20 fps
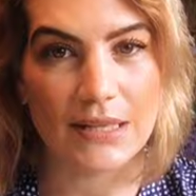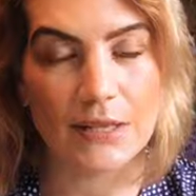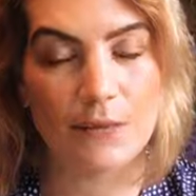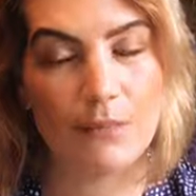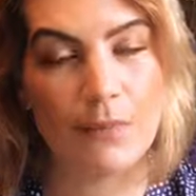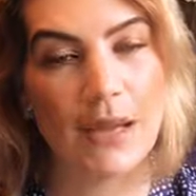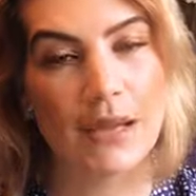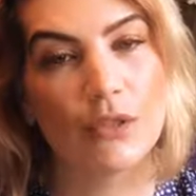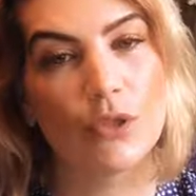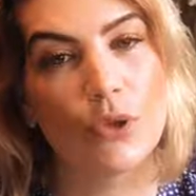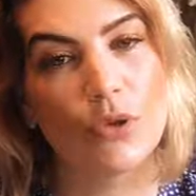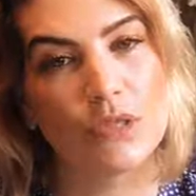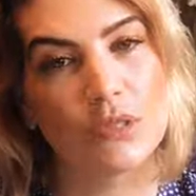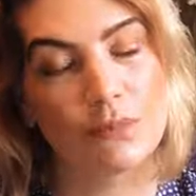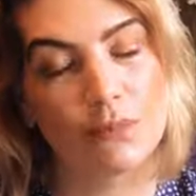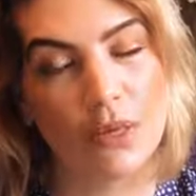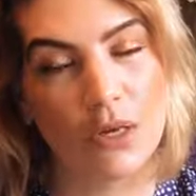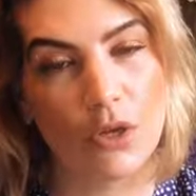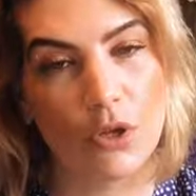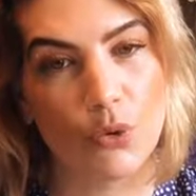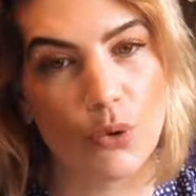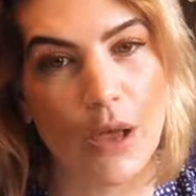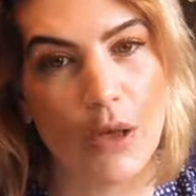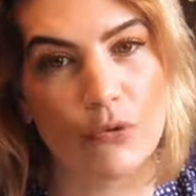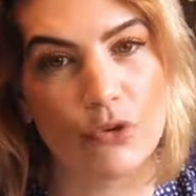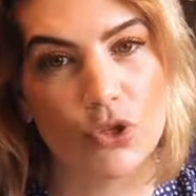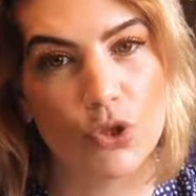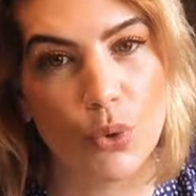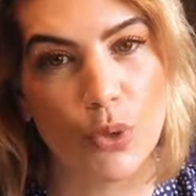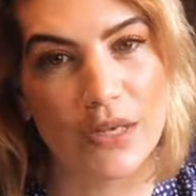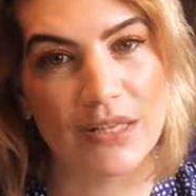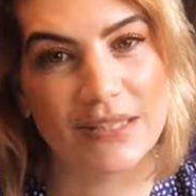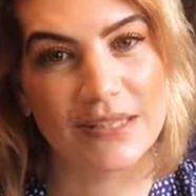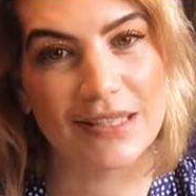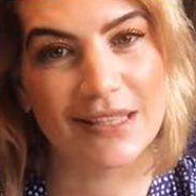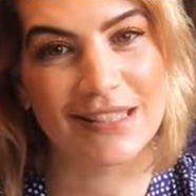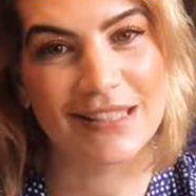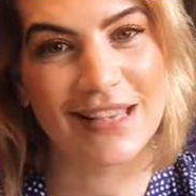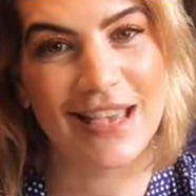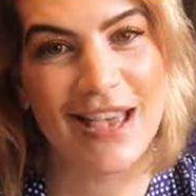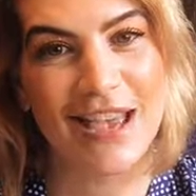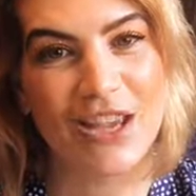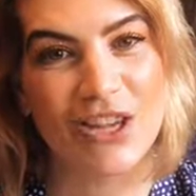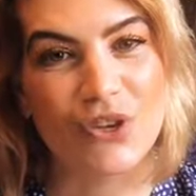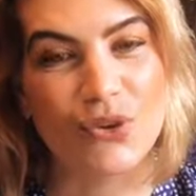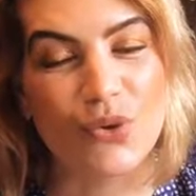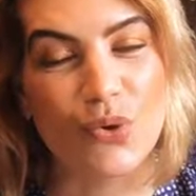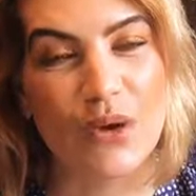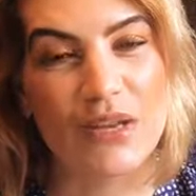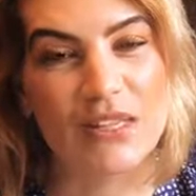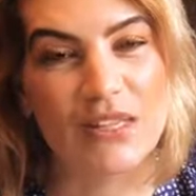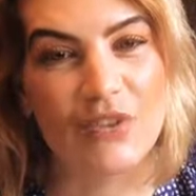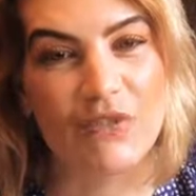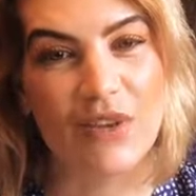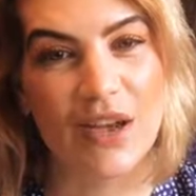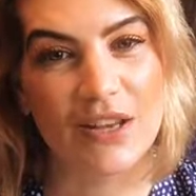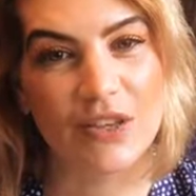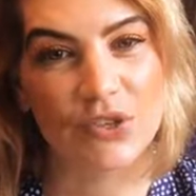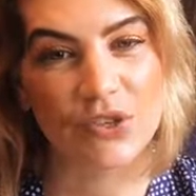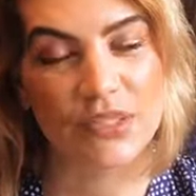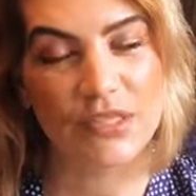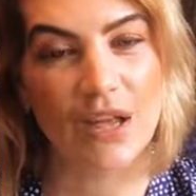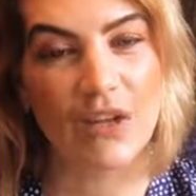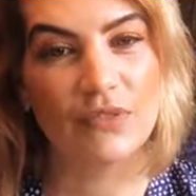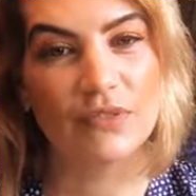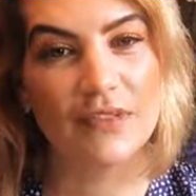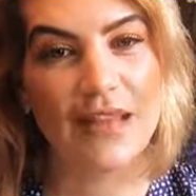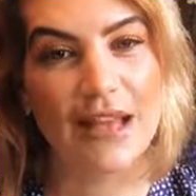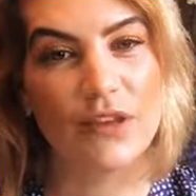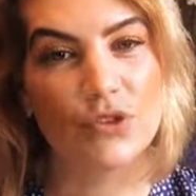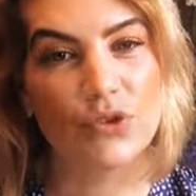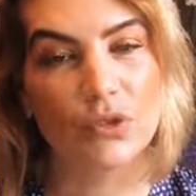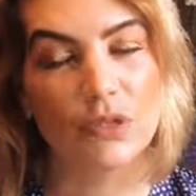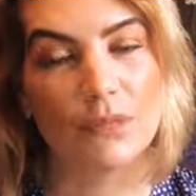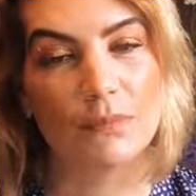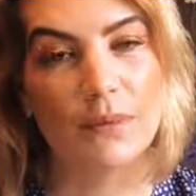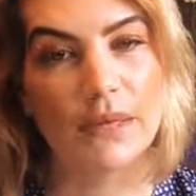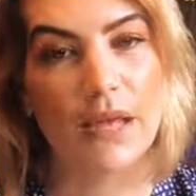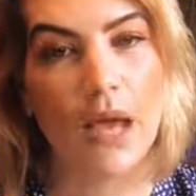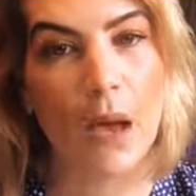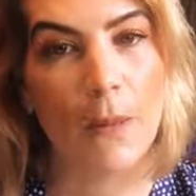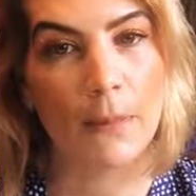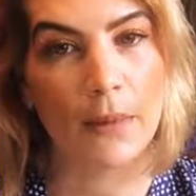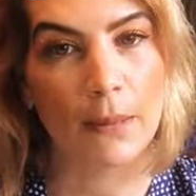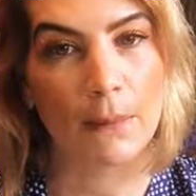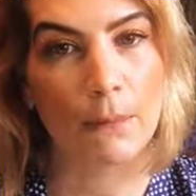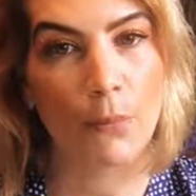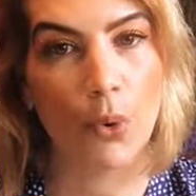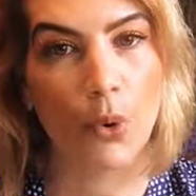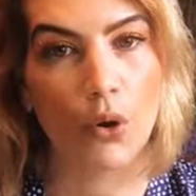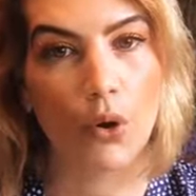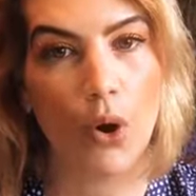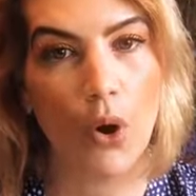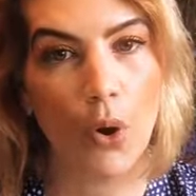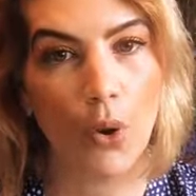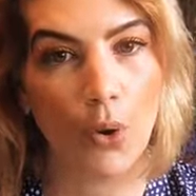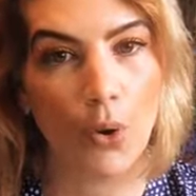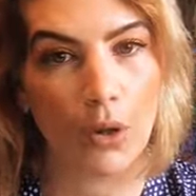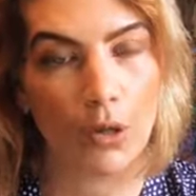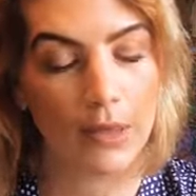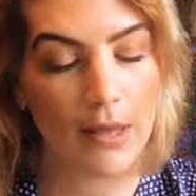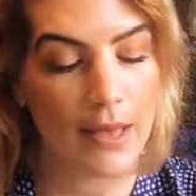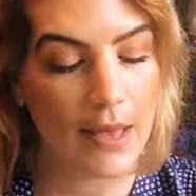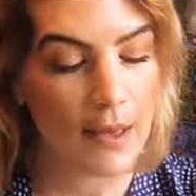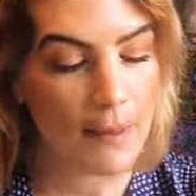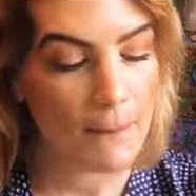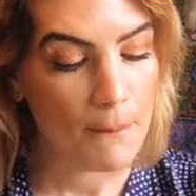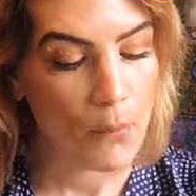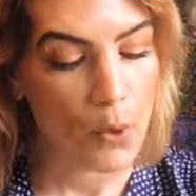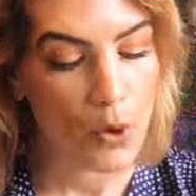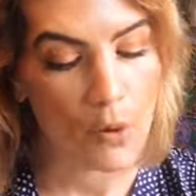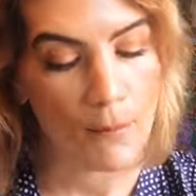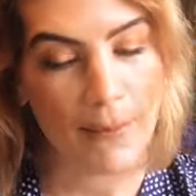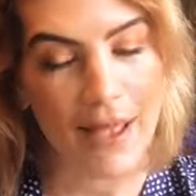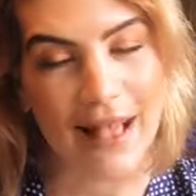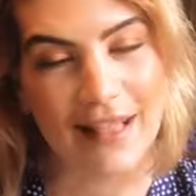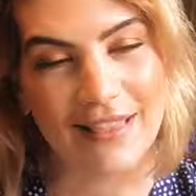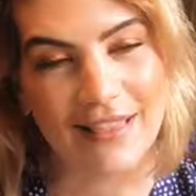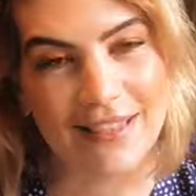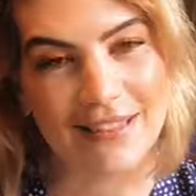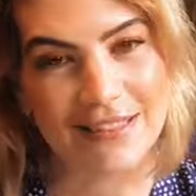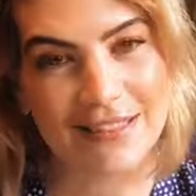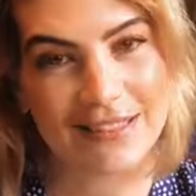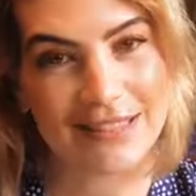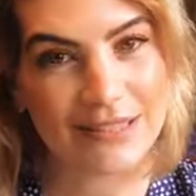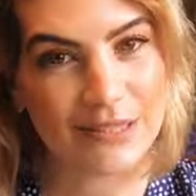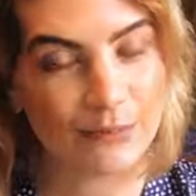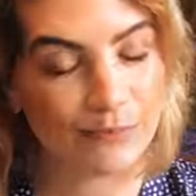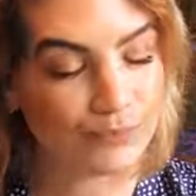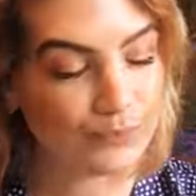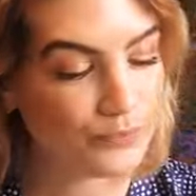to make those middle ground choices, you're going to find yourself naturally becoming more whole, more balanced.